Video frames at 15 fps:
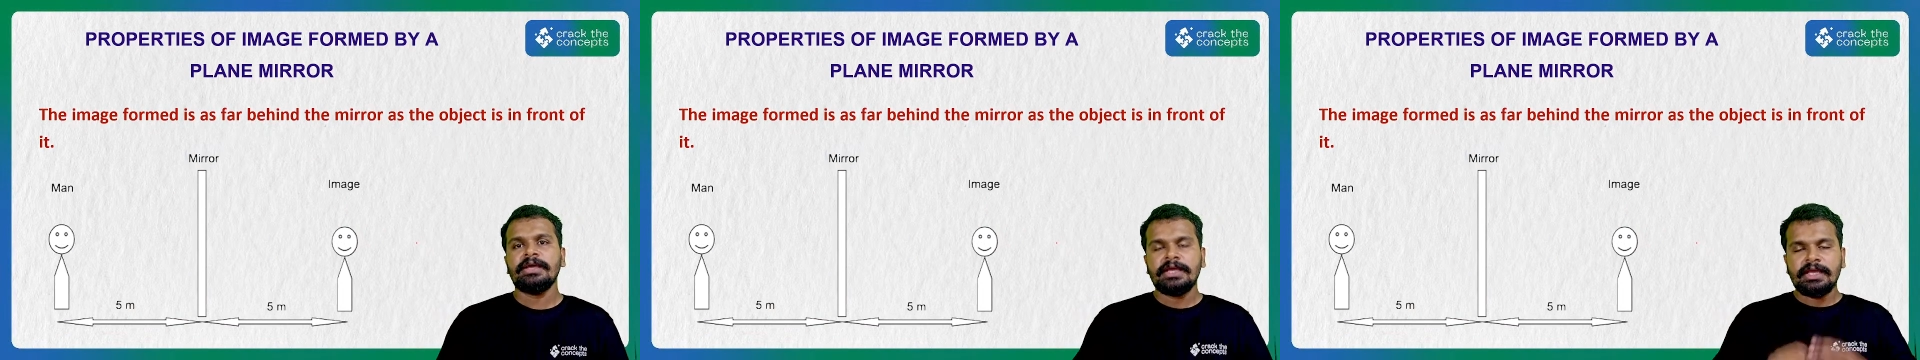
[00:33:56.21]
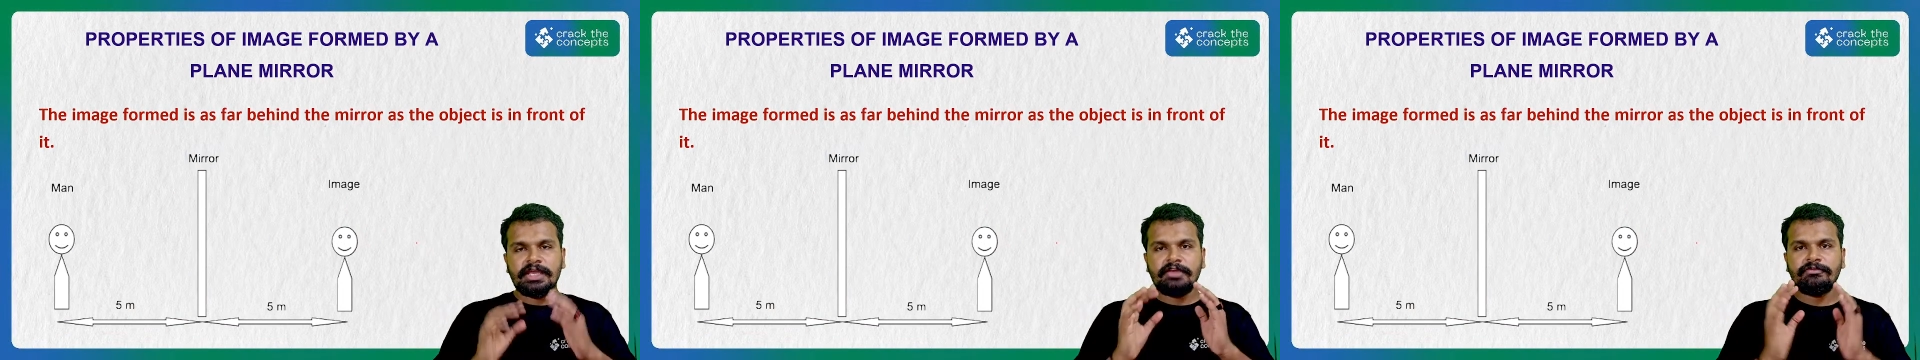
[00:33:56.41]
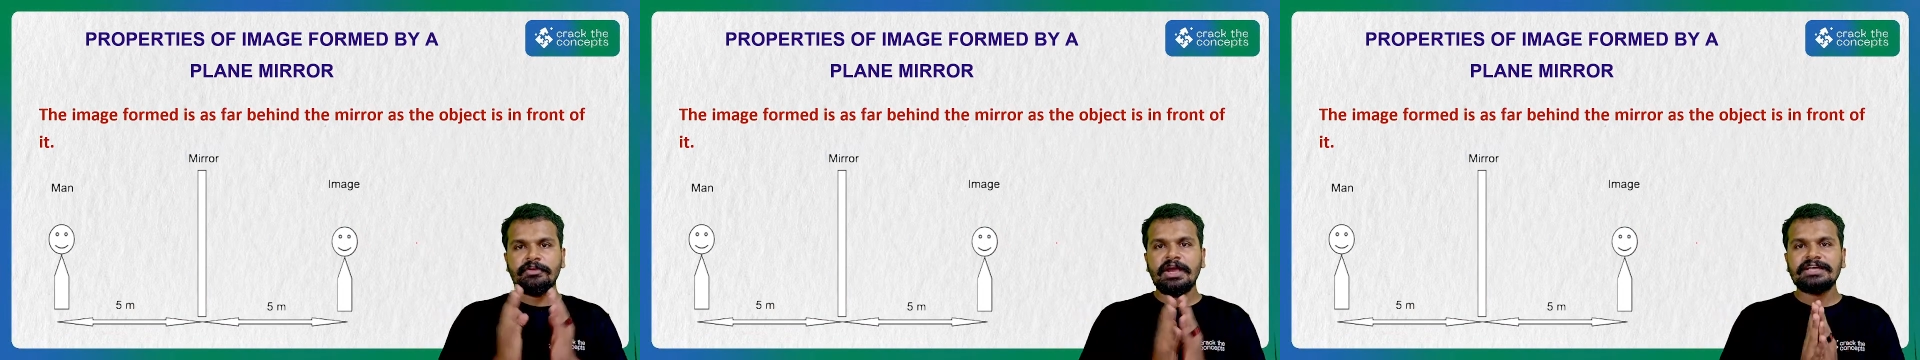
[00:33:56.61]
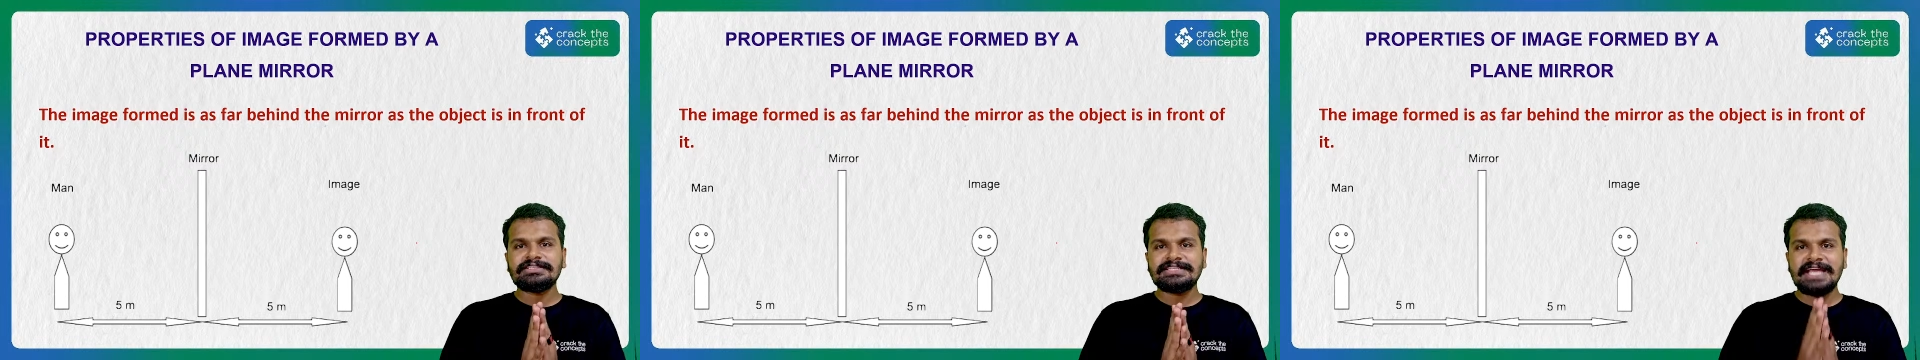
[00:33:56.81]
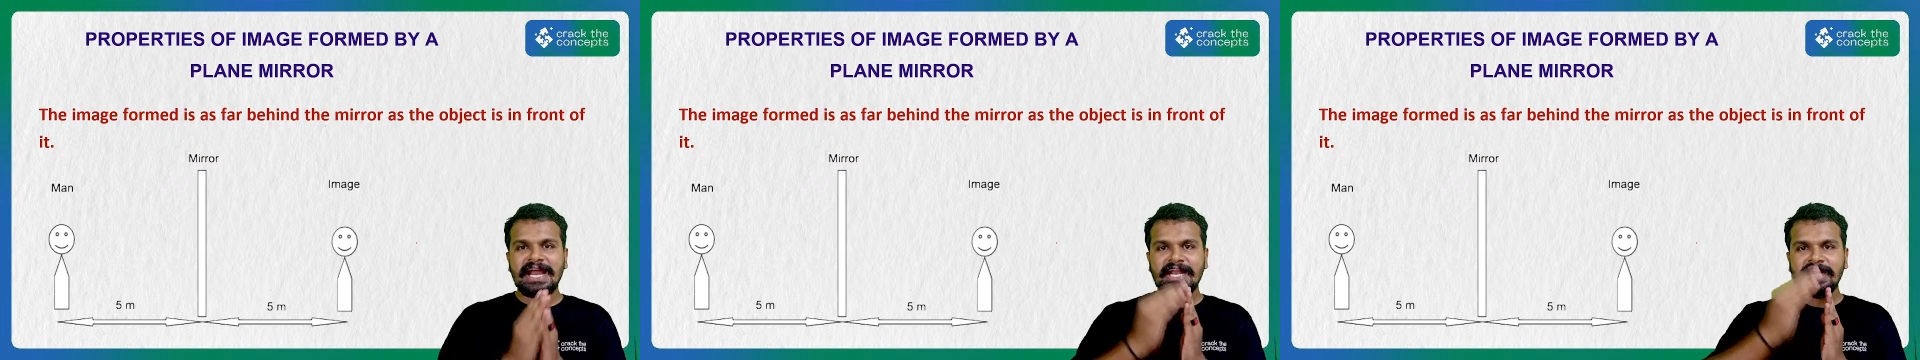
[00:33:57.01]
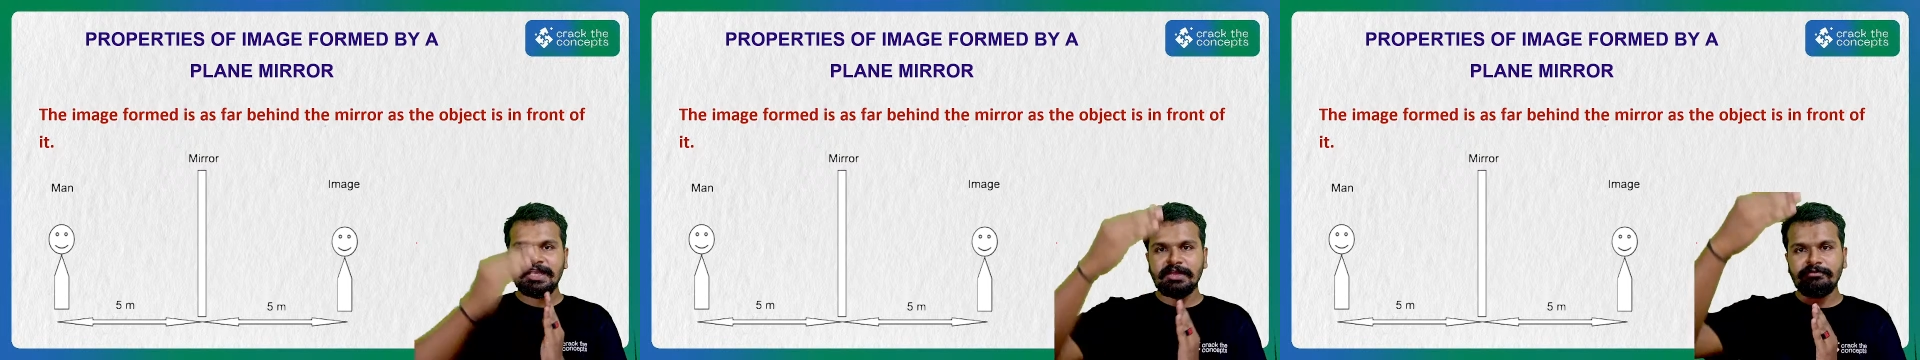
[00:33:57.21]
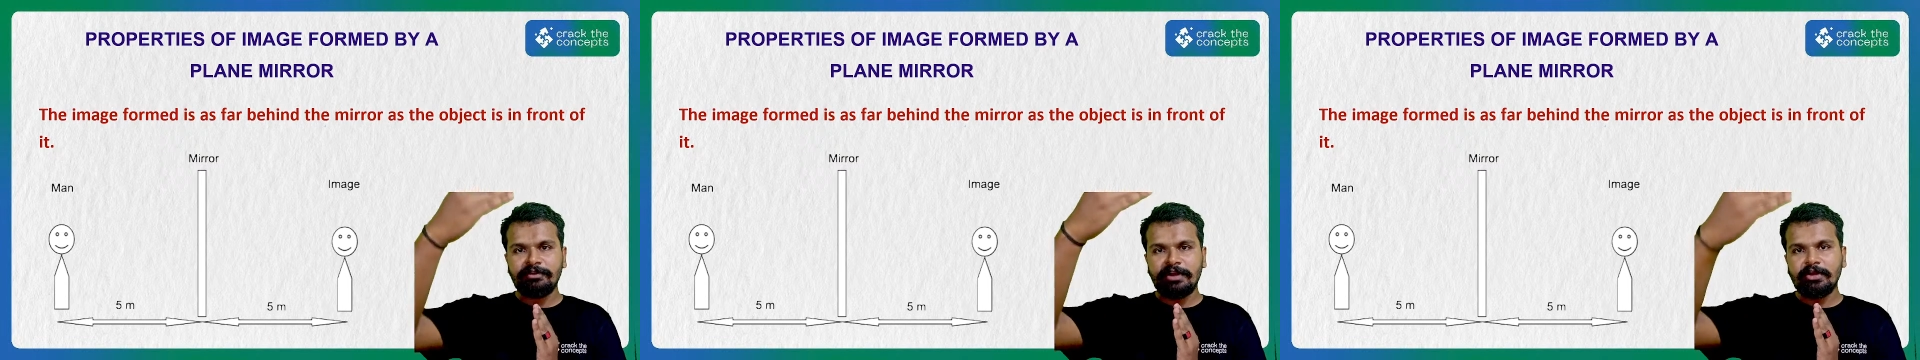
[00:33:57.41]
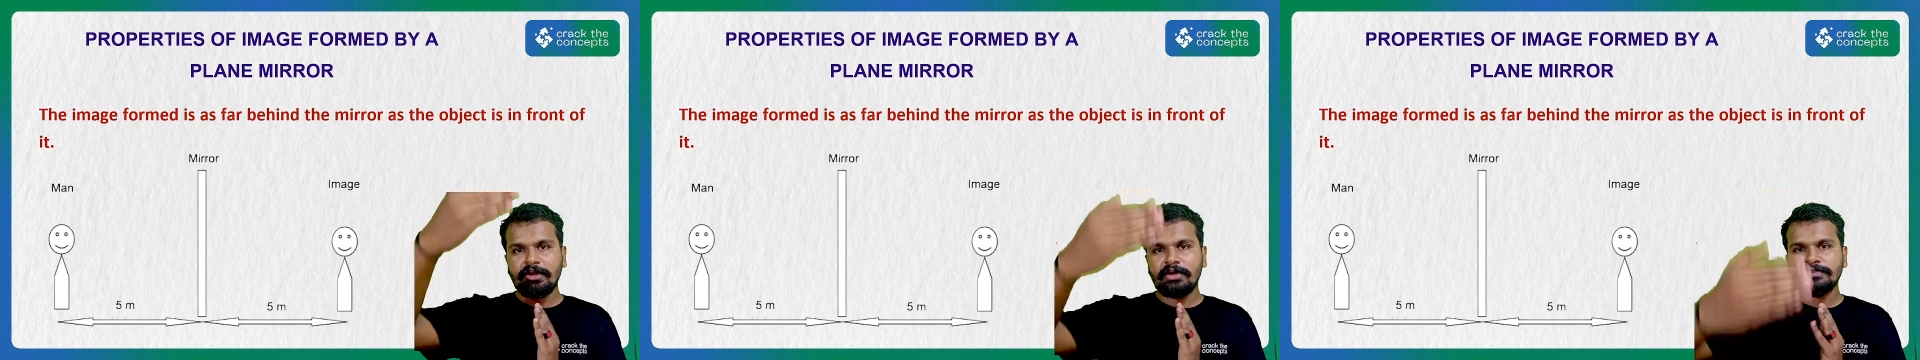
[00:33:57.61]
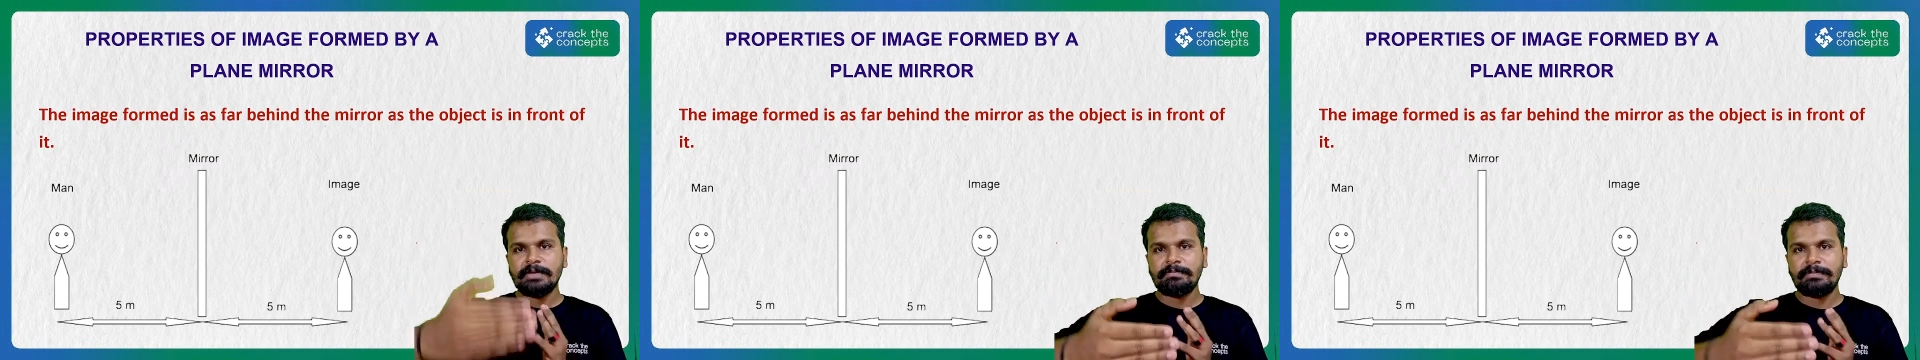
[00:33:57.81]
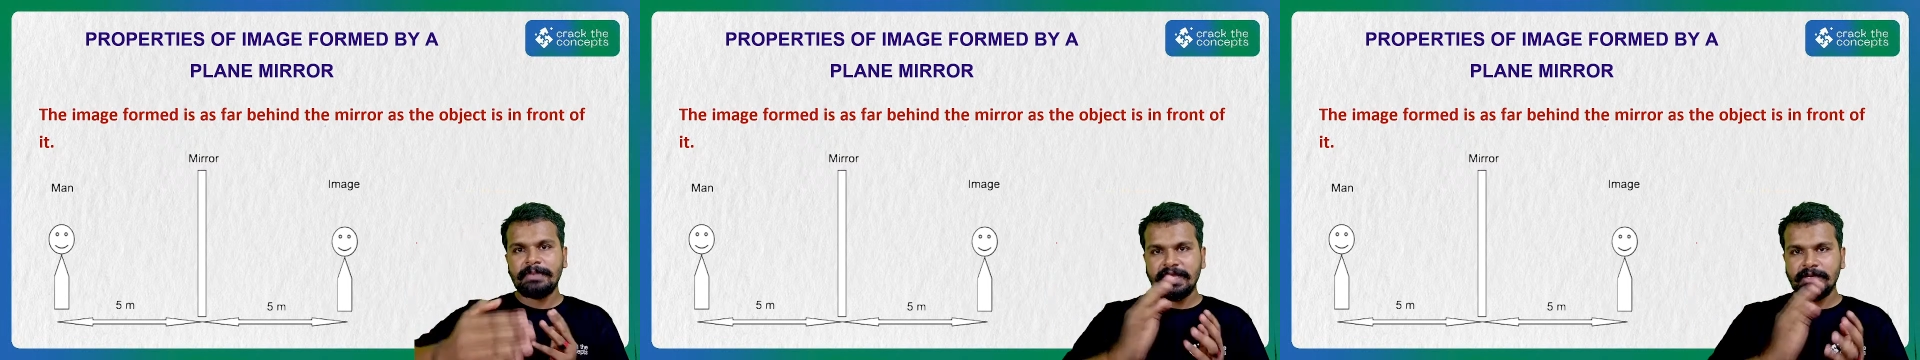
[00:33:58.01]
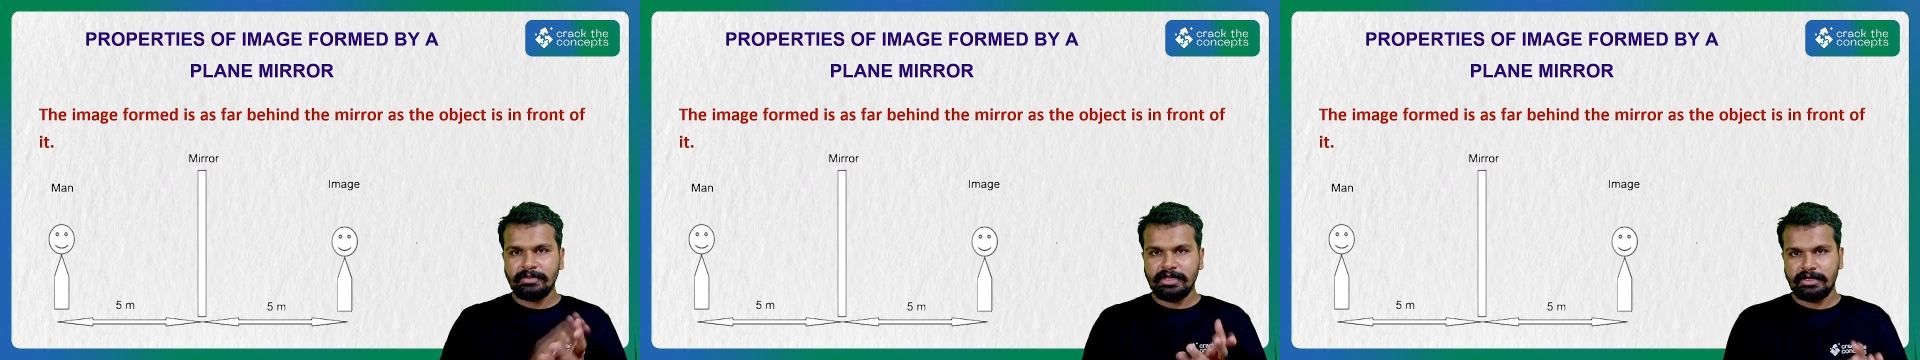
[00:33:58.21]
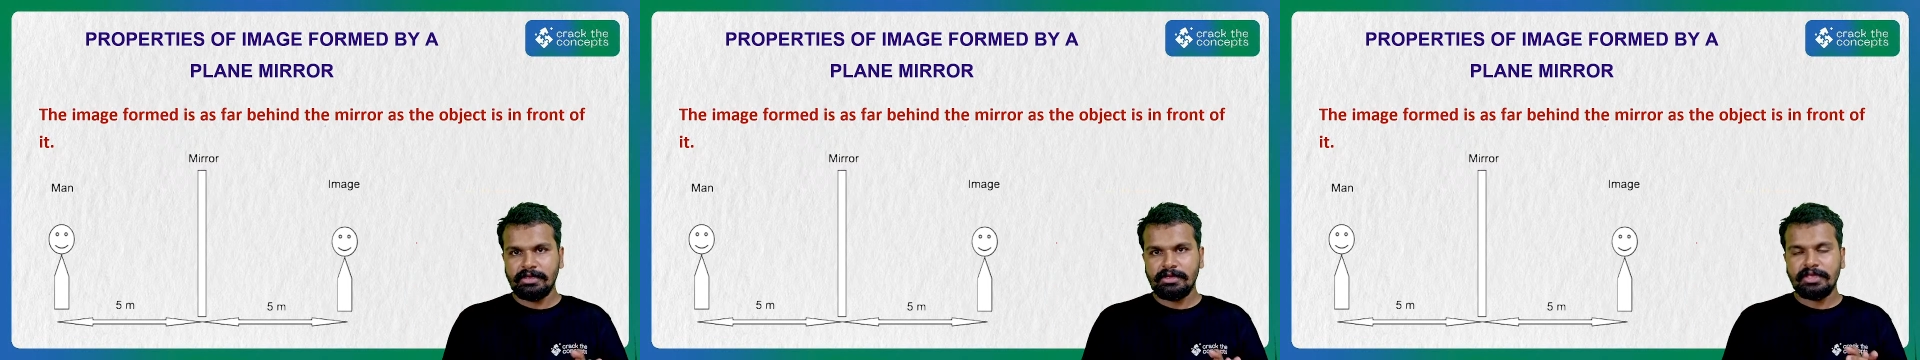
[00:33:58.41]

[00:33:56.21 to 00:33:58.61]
If you are standing in front of the plane mirror,